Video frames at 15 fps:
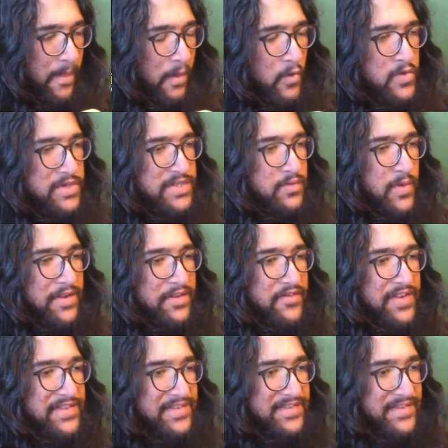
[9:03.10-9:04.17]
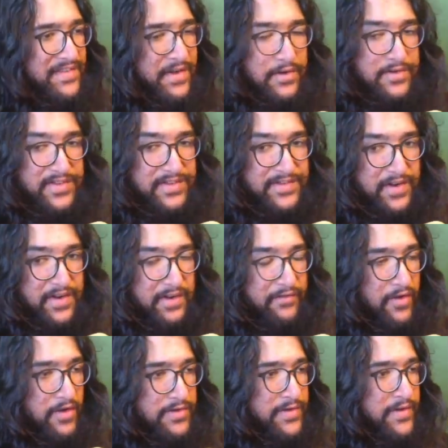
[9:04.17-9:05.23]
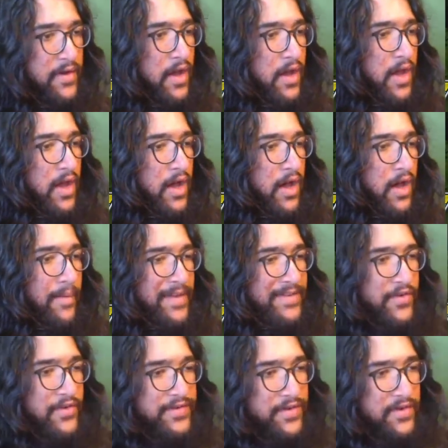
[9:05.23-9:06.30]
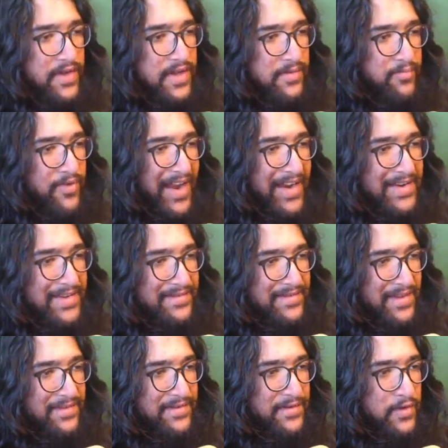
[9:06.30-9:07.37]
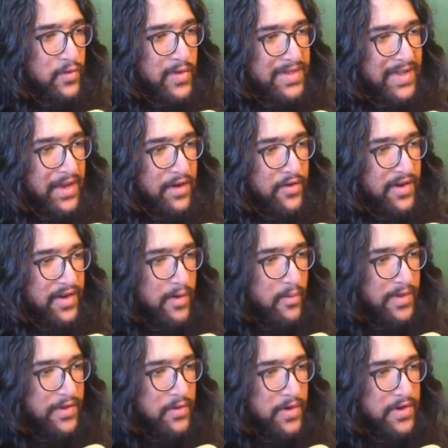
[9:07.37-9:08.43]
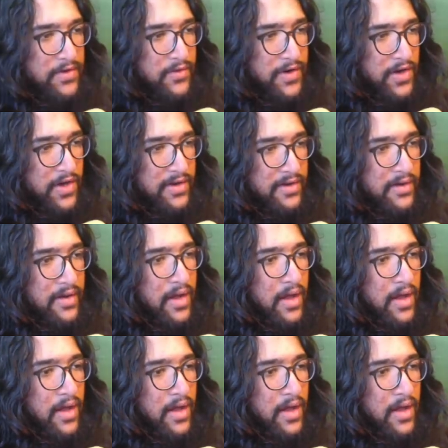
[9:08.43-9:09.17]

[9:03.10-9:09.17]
which is one of the reasons this hero is considered difficult. As long as you can practice this, you will get good at it whether you want to or not.